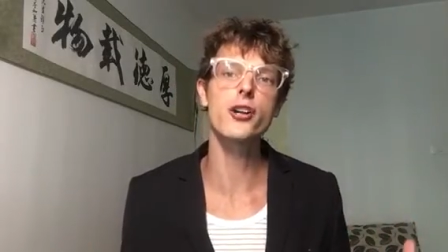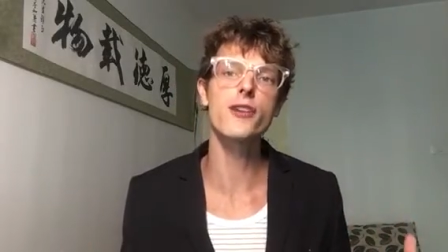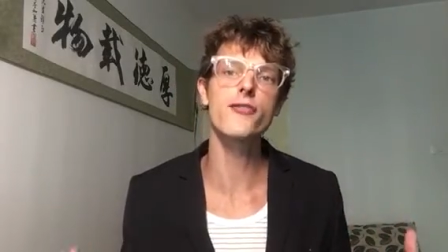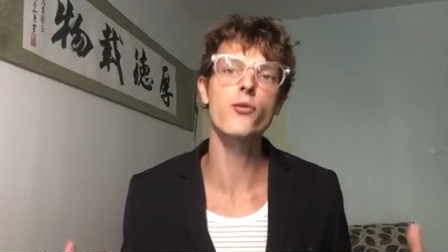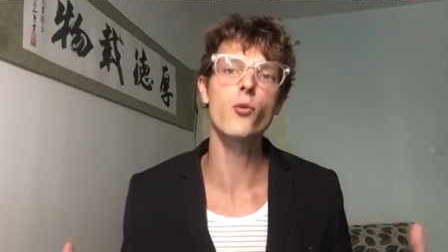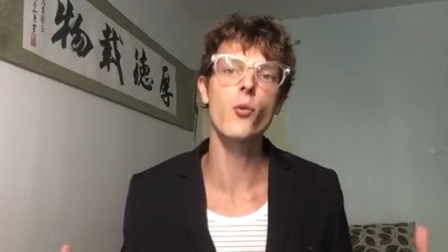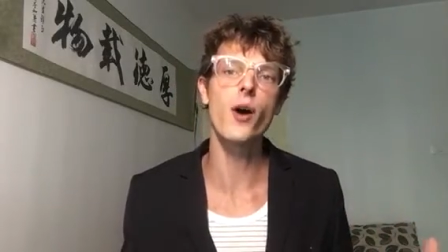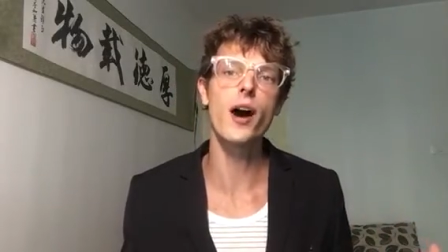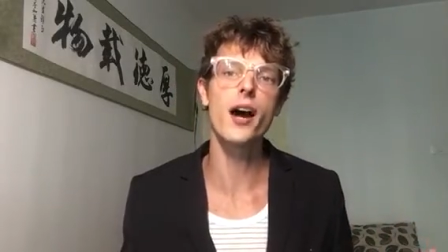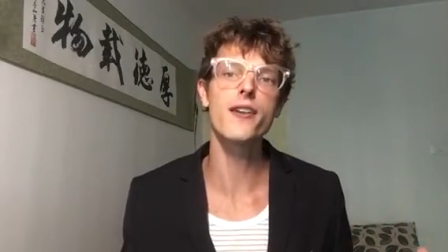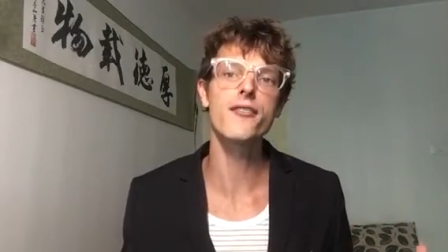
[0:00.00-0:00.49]

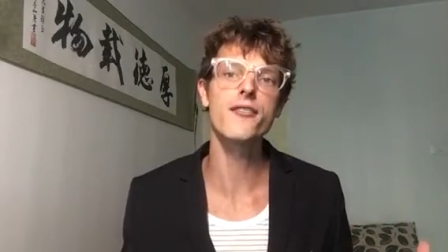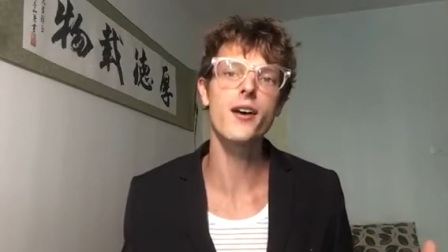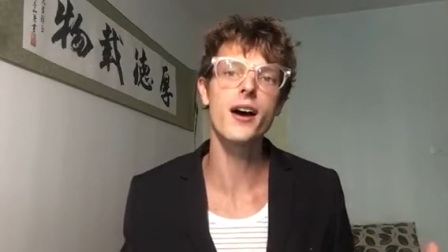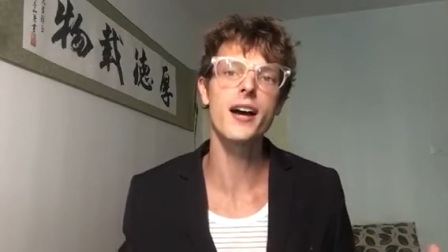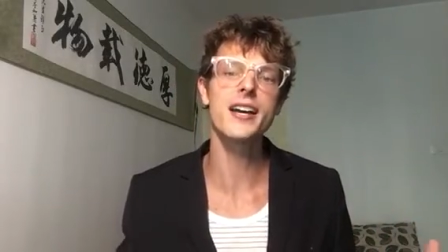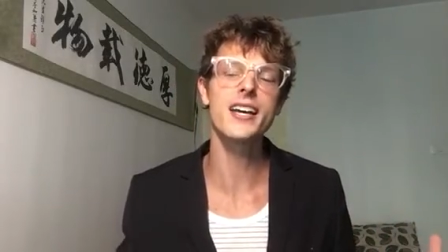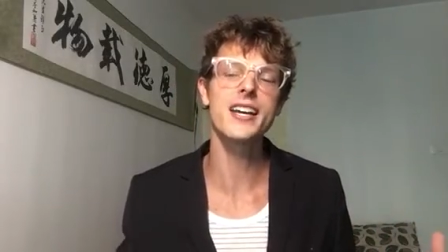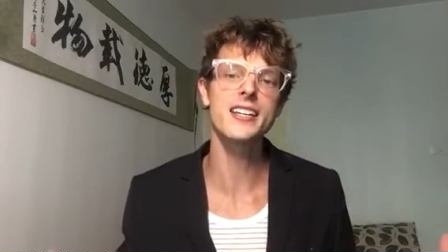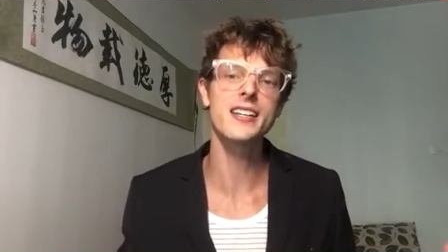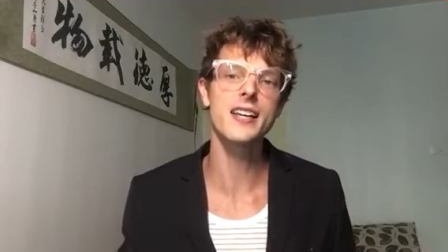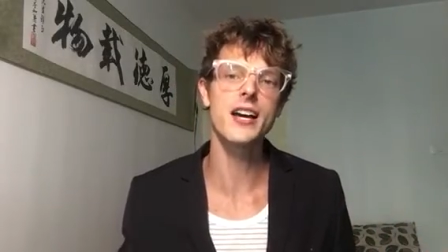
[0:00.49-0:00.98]
enough
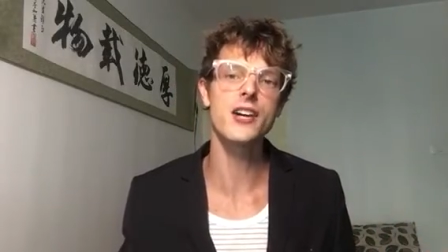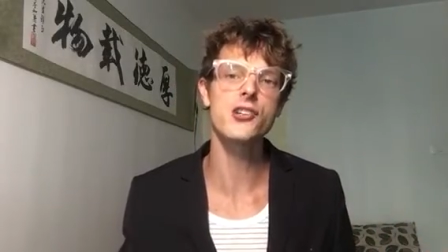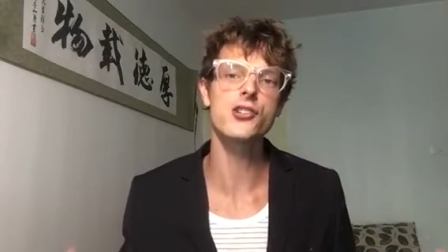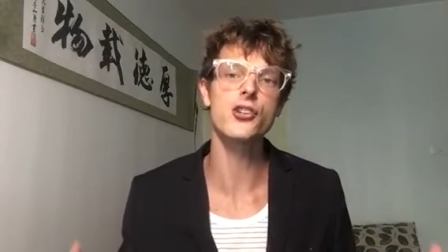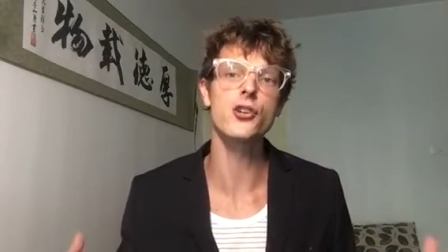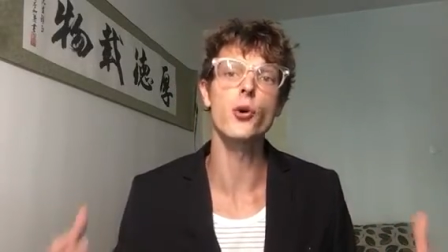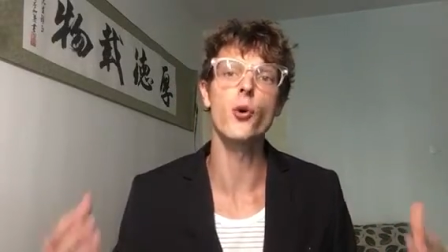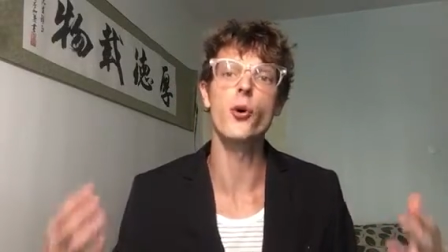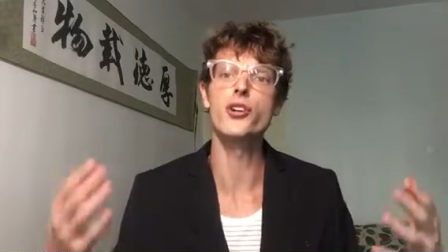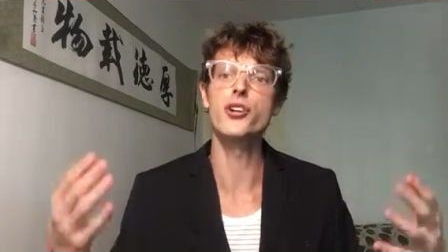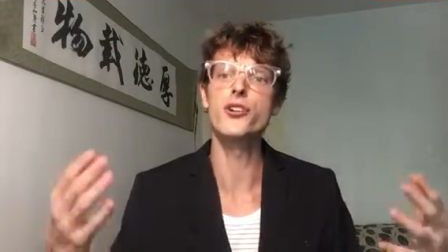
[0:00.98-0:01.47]
Wi-Fi
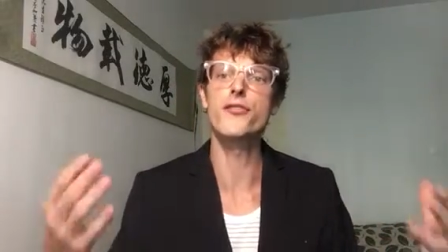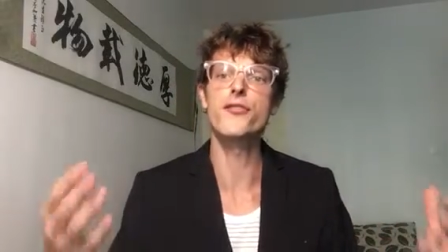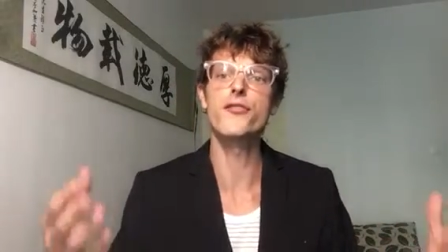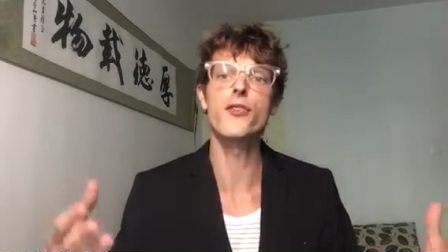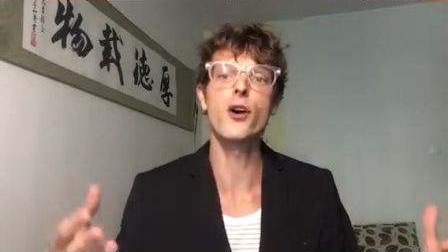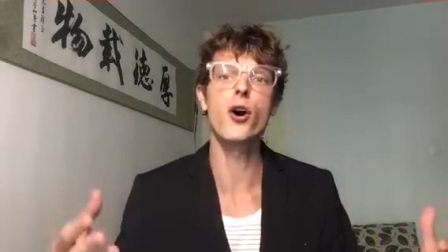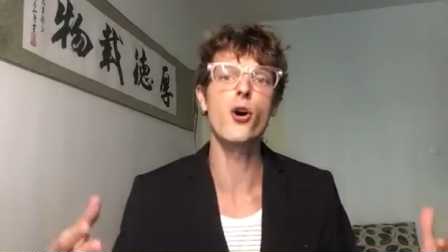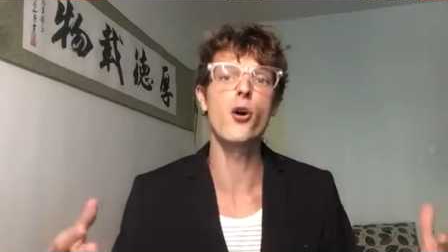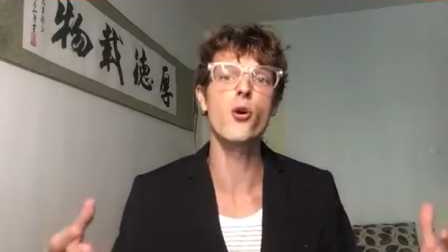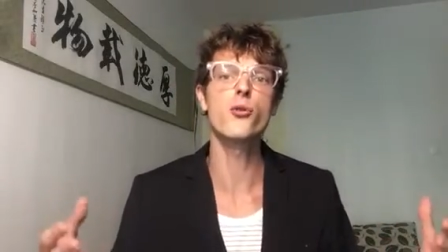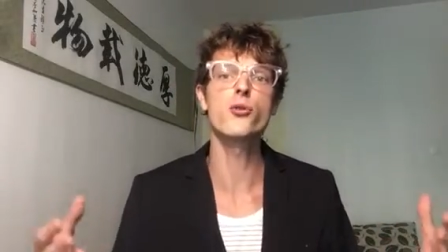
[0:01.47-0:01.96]
connection on your
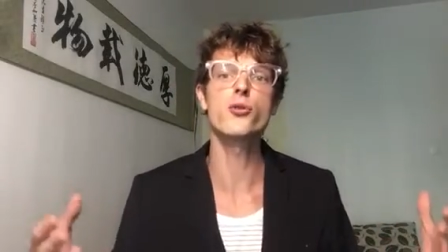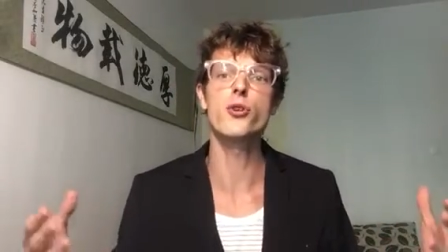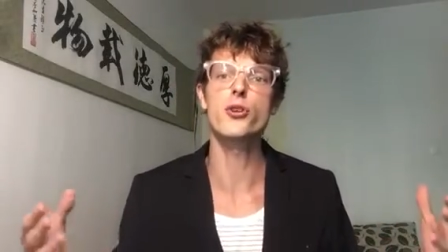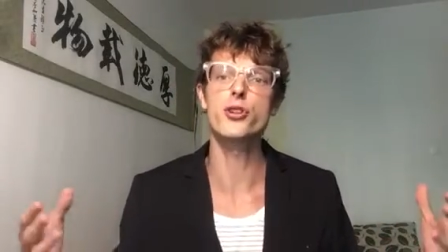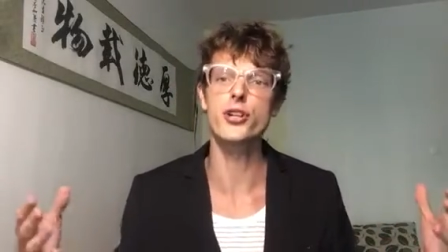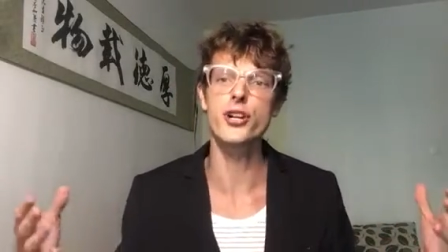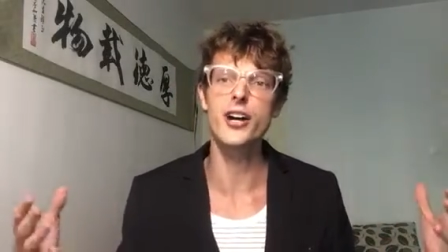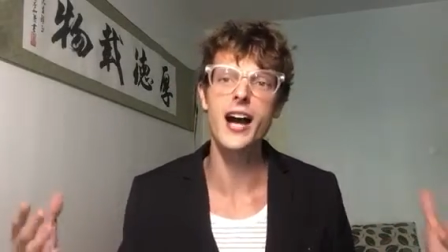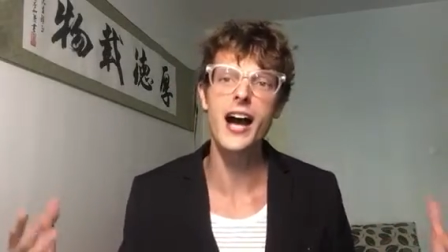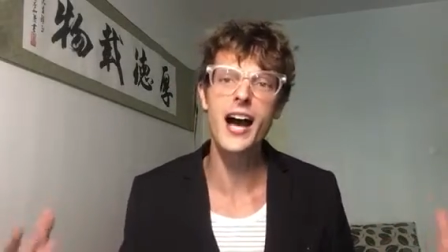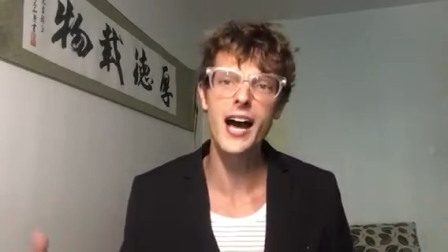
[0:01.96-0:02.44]
phone
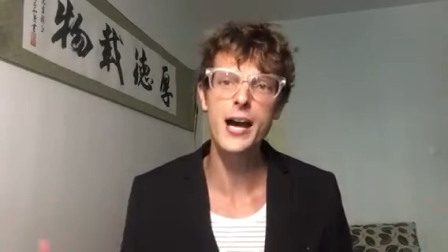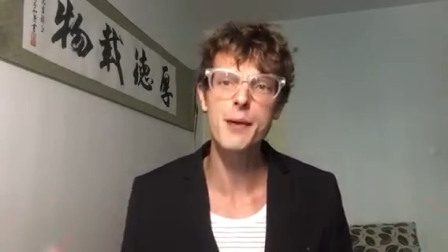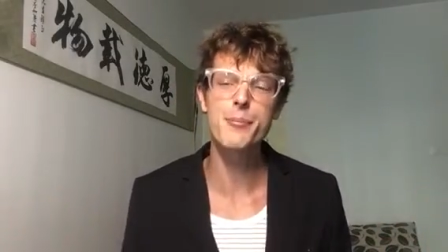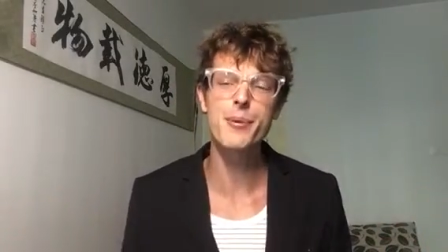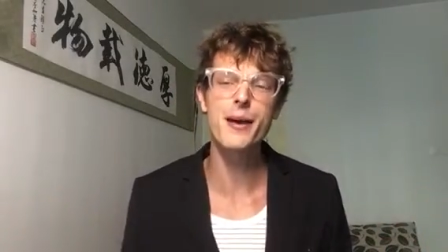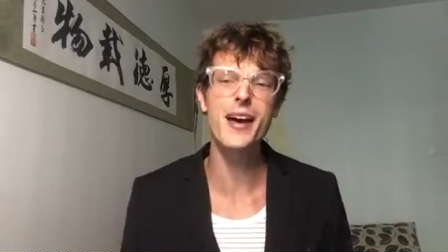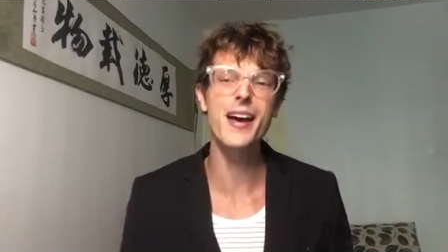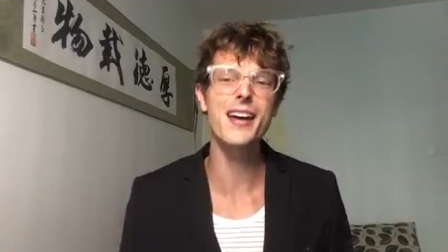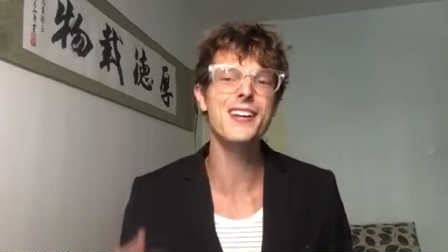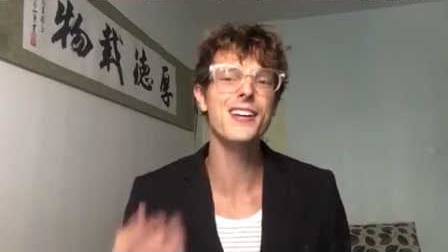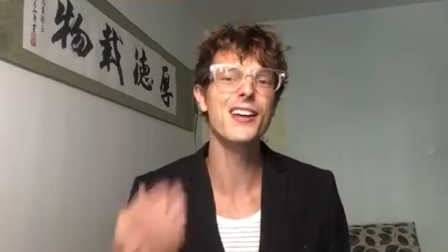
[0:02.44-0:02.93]
or your
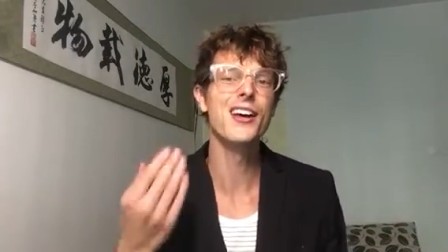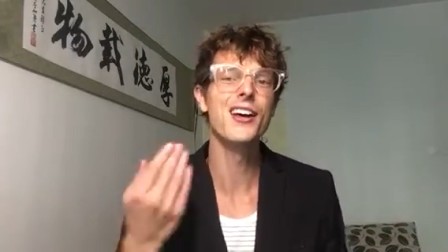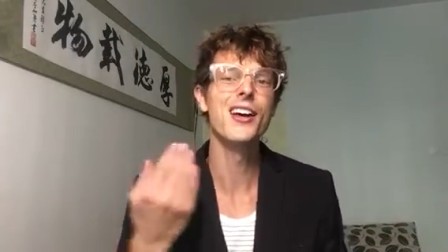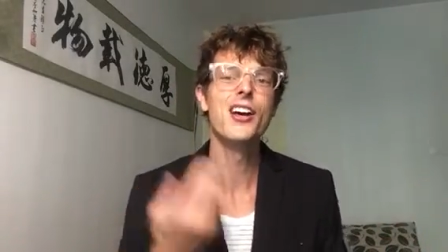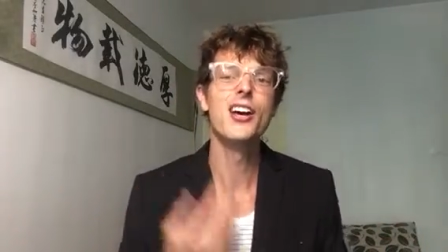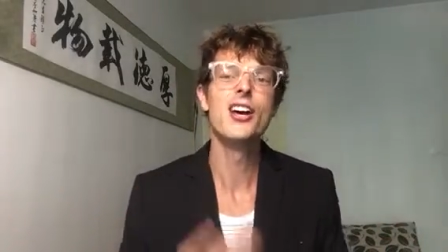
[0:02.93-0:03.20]
iPad.